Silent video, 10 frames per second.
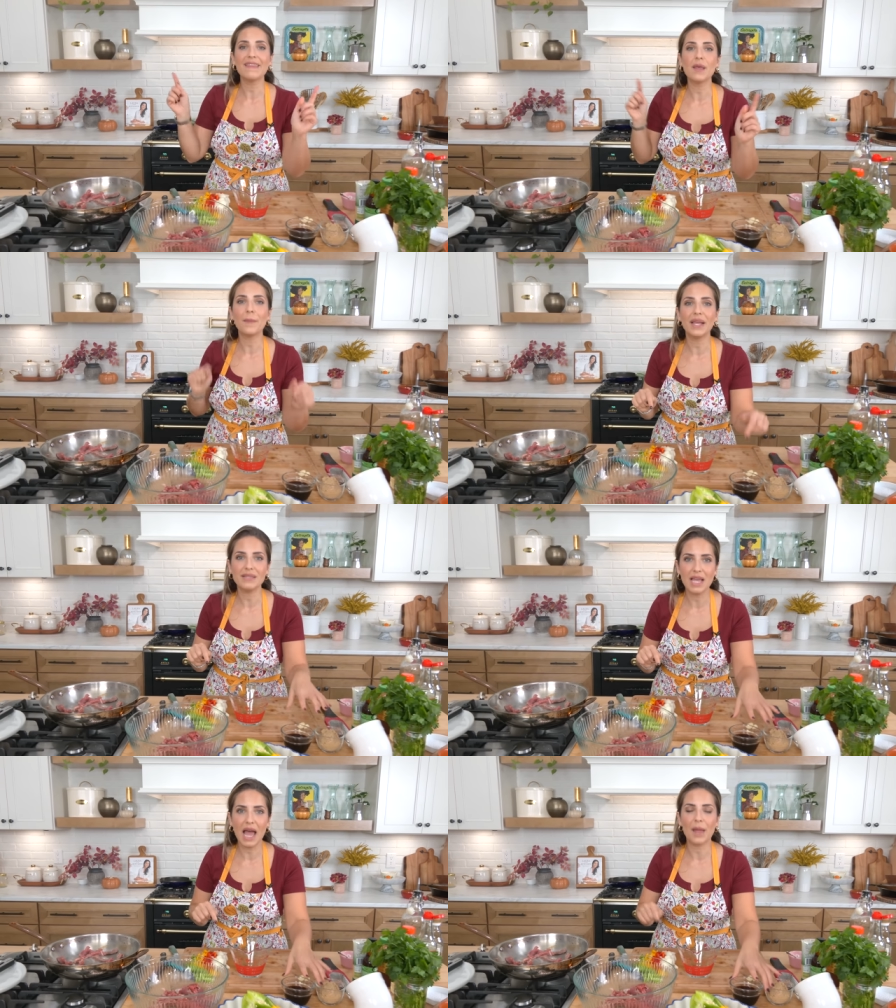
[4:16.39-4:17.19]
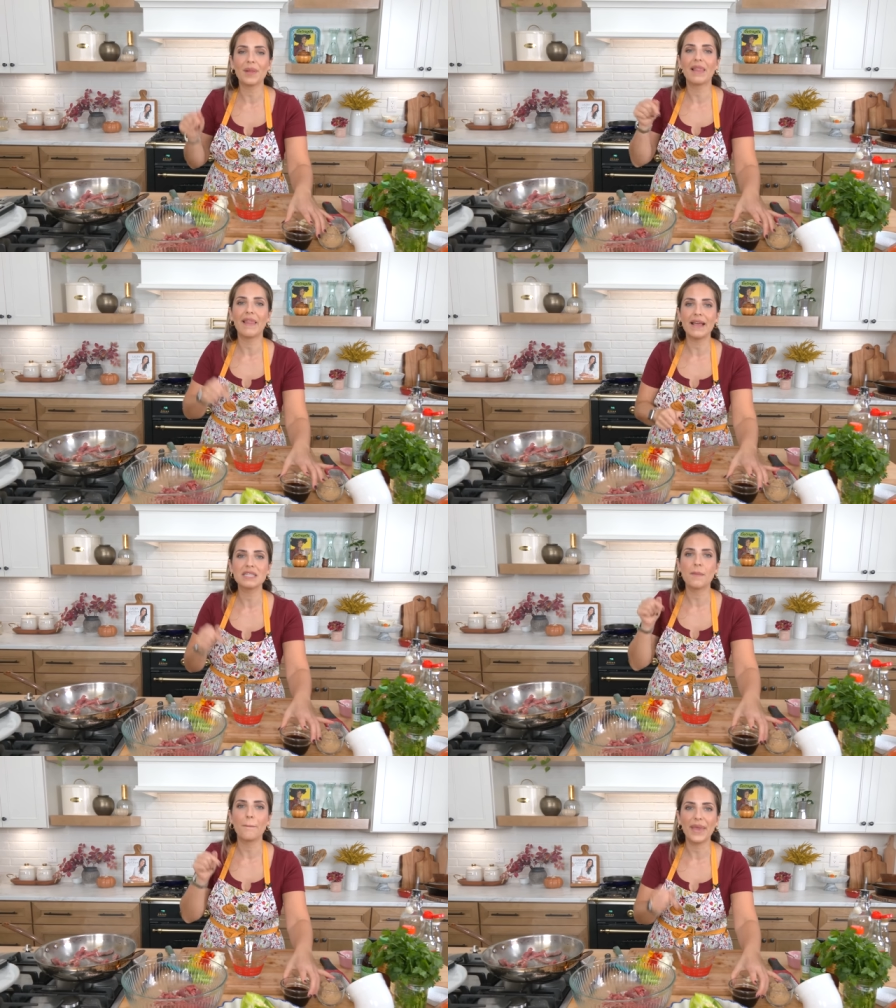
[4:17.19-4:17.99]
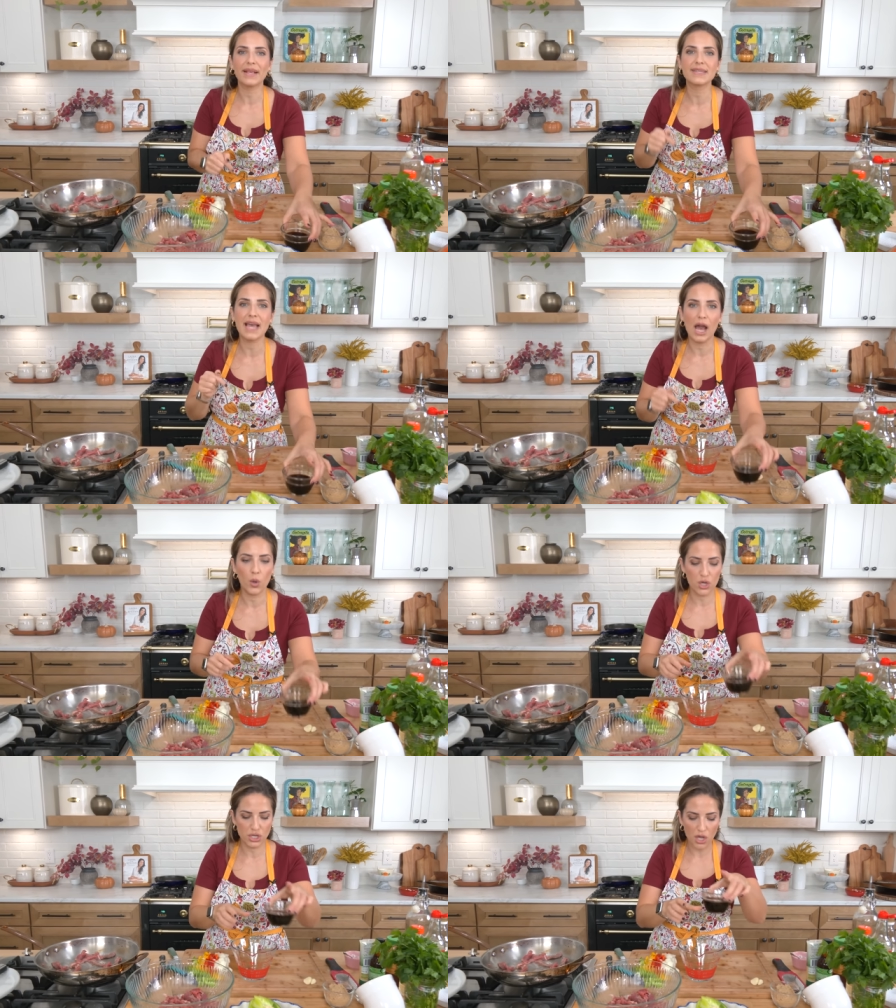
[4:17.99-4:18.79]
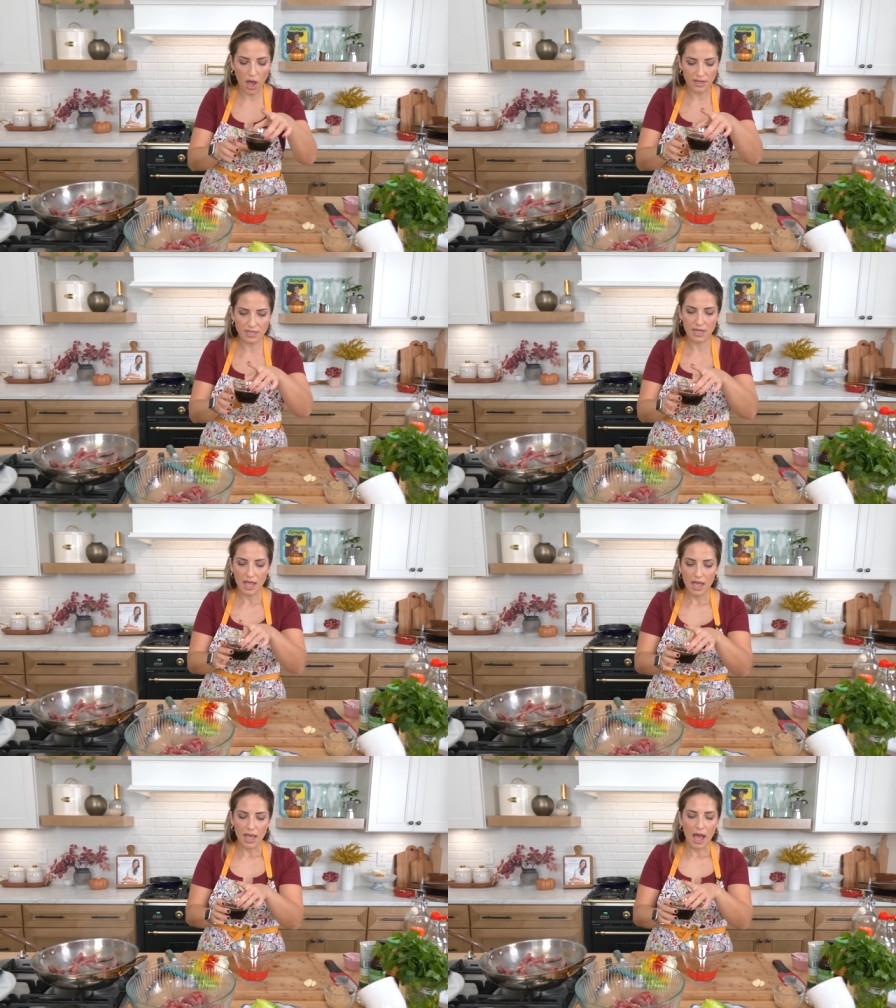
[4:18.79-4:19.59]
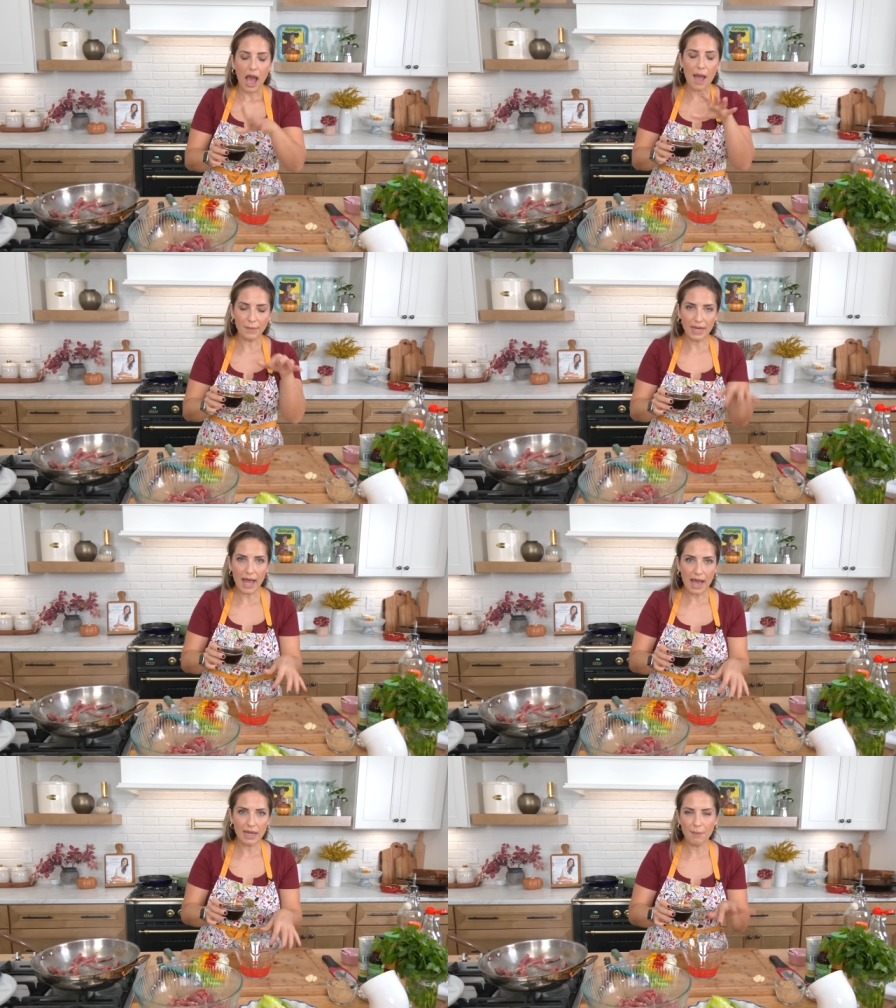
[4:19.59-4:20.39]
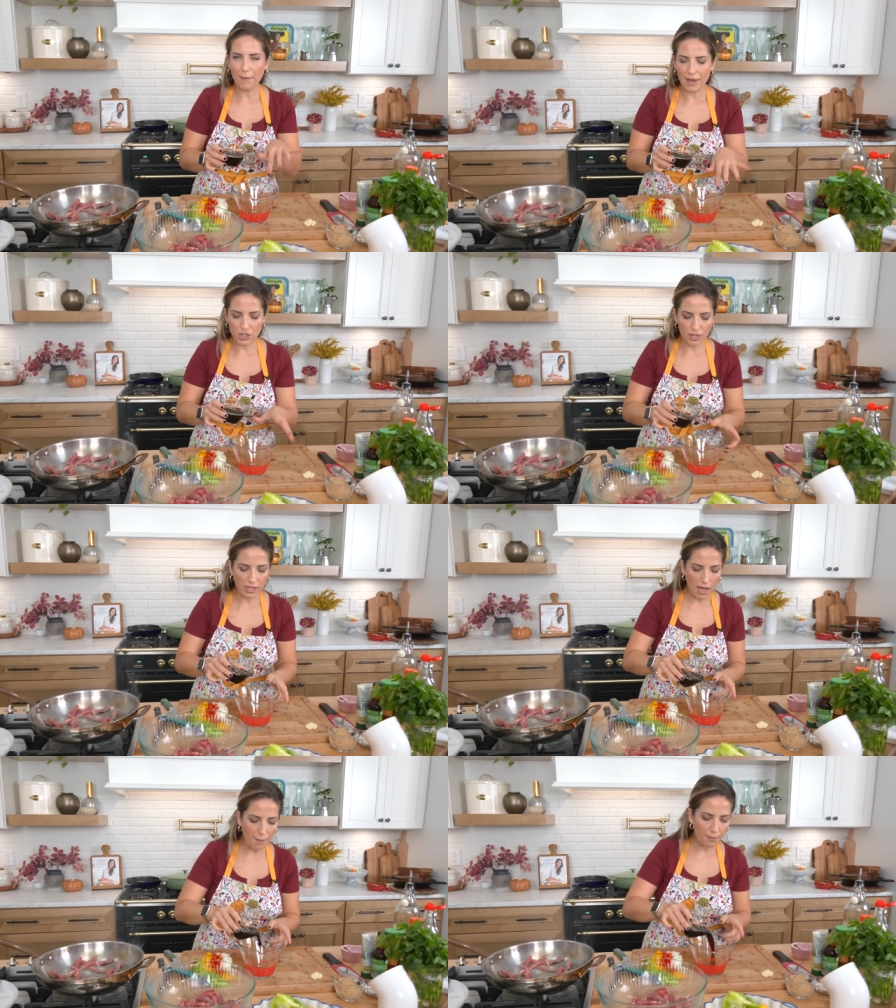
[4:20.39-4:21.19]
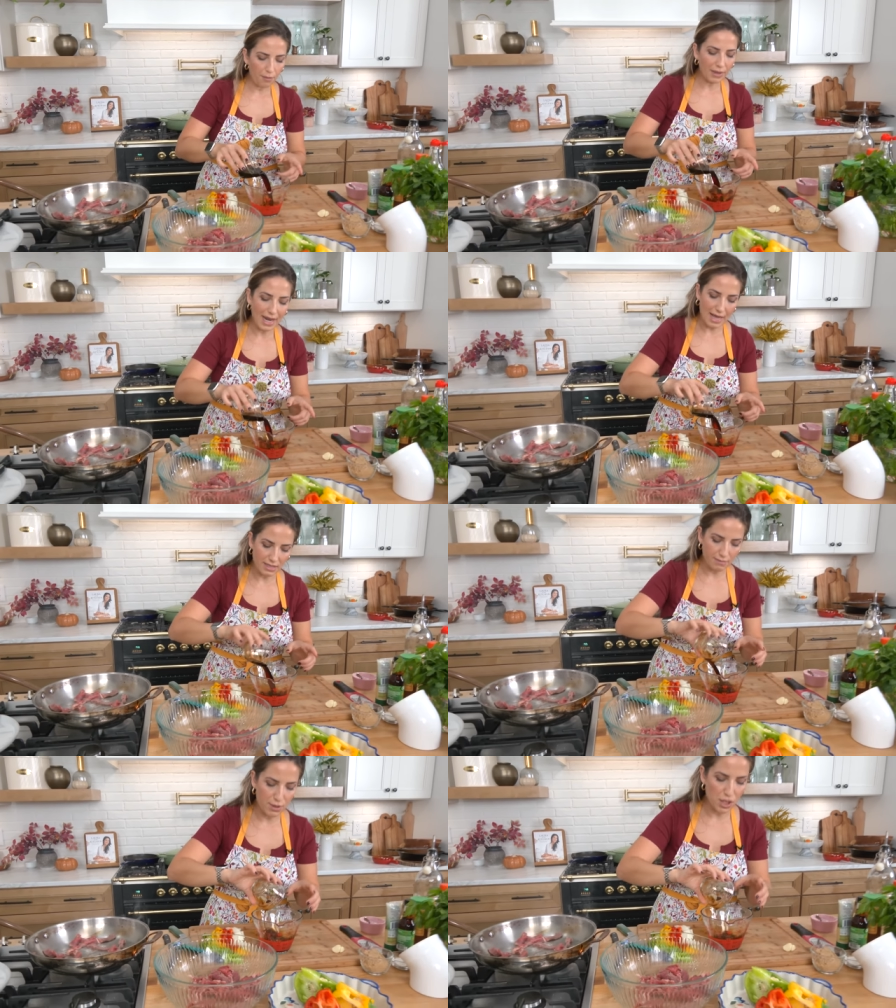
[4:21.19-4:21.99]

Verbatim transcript: In the meantime, let's mix our sauce. I'm gonna add in my measuring cup, I'm gonna add some